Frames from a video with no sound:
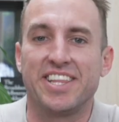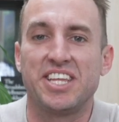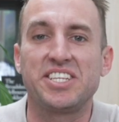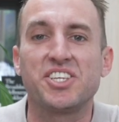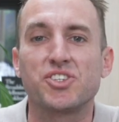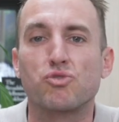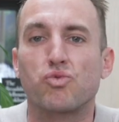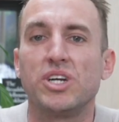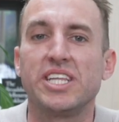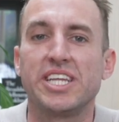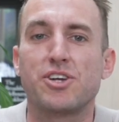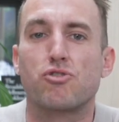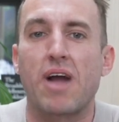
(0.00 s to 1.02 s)
This is a
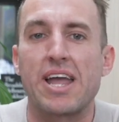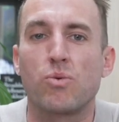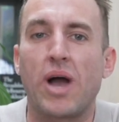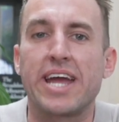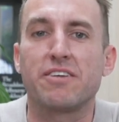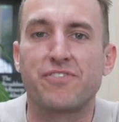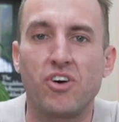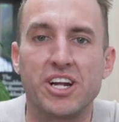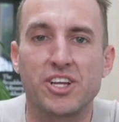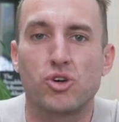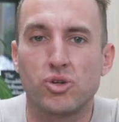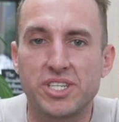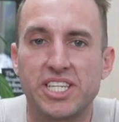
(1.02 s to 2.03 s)
really great way to find a
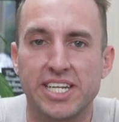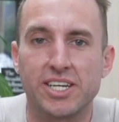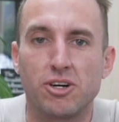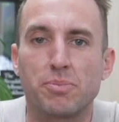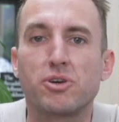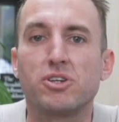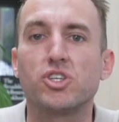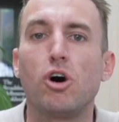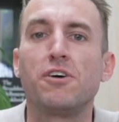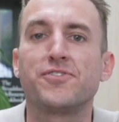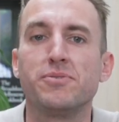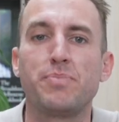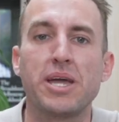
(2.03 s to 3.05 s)
good deal, because
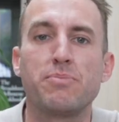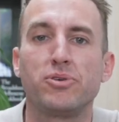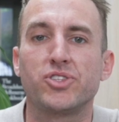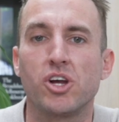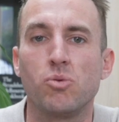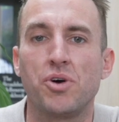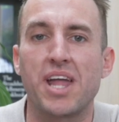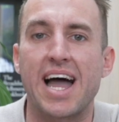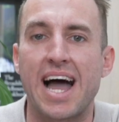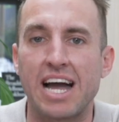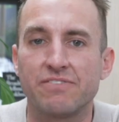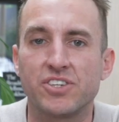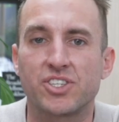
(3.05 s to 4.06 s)
often people don't want to
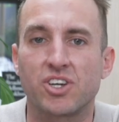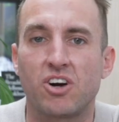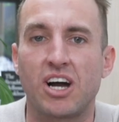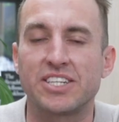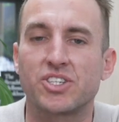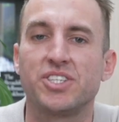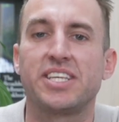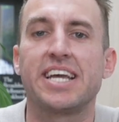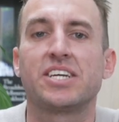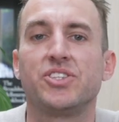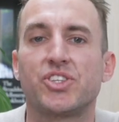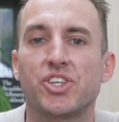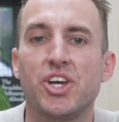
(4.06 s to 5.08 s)
advertise because they're
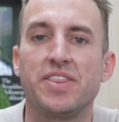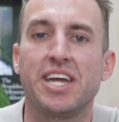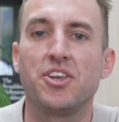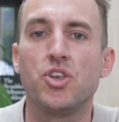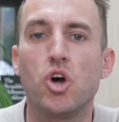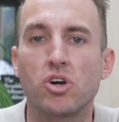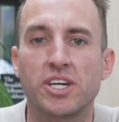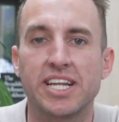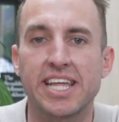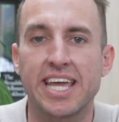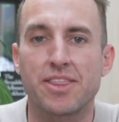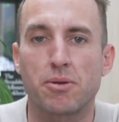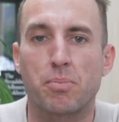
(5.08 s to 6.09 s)
concerned they're not going to
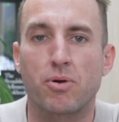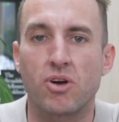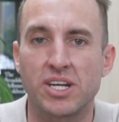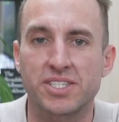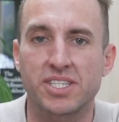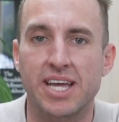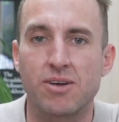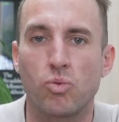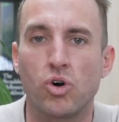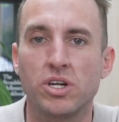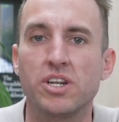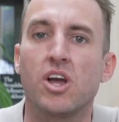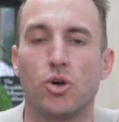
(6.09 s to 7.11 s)
get the price that they
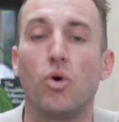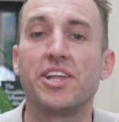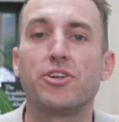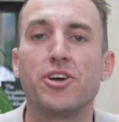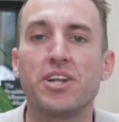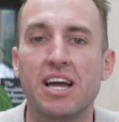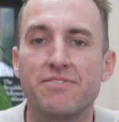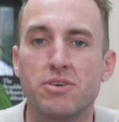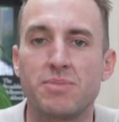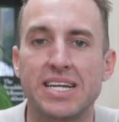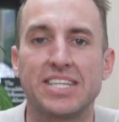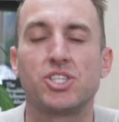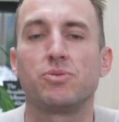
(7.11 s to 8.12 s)
want, or they don't have the
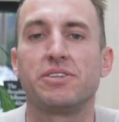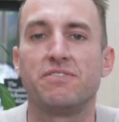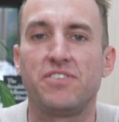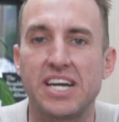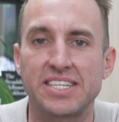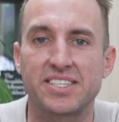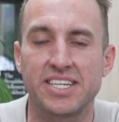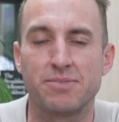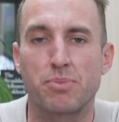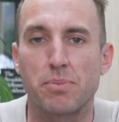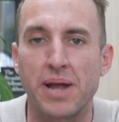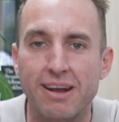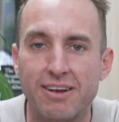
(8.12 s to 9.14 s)
money to invest in
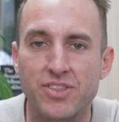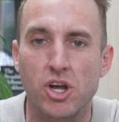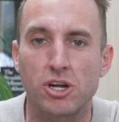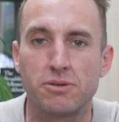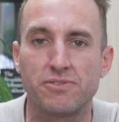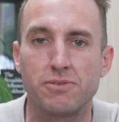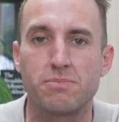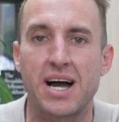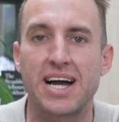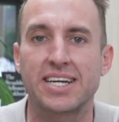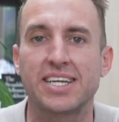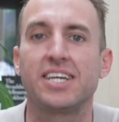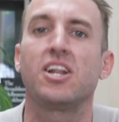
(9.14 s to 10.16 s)
preparing the home for
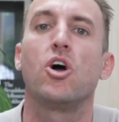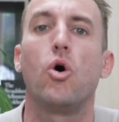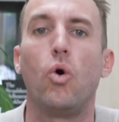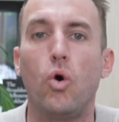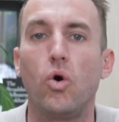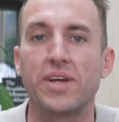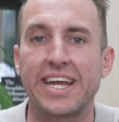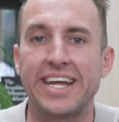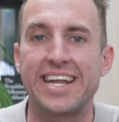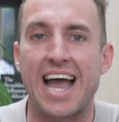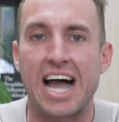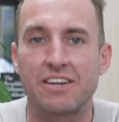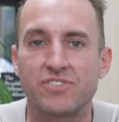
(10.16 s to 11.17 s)
market or in
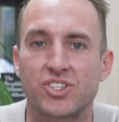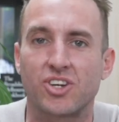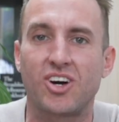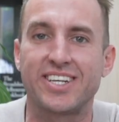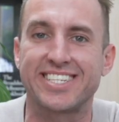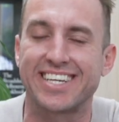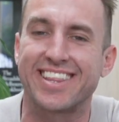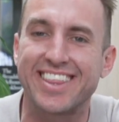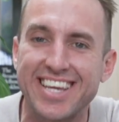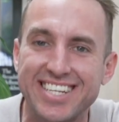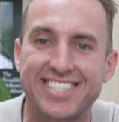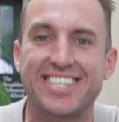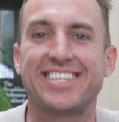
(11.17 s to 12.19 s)
advertising.
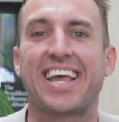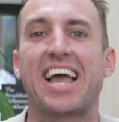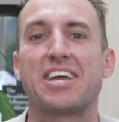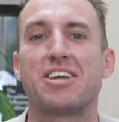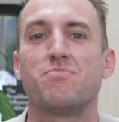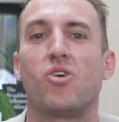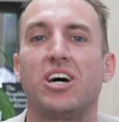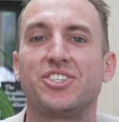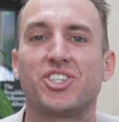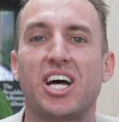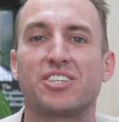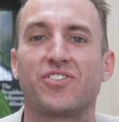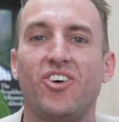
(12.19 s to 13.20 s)
This is how you might
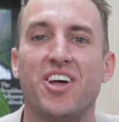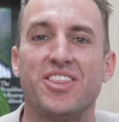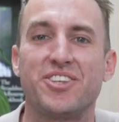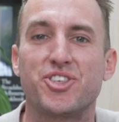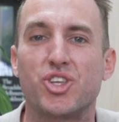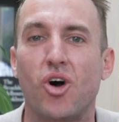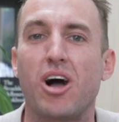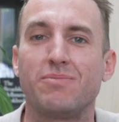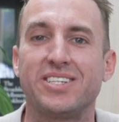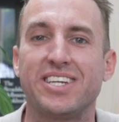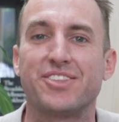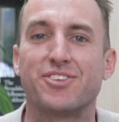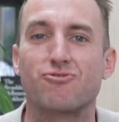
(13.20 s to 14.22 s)
just find the
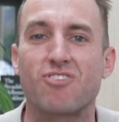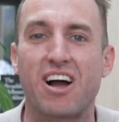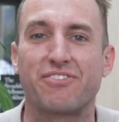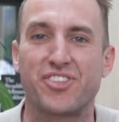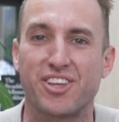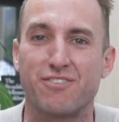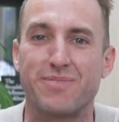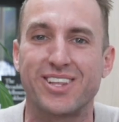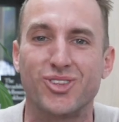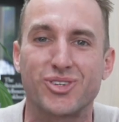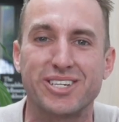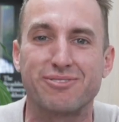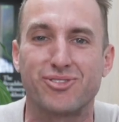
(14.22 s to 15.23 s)
diamond in the rough that you've been
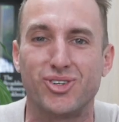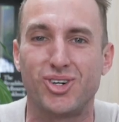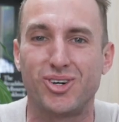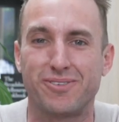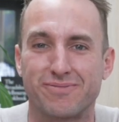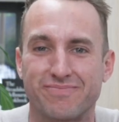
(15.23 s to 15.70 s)
looking for.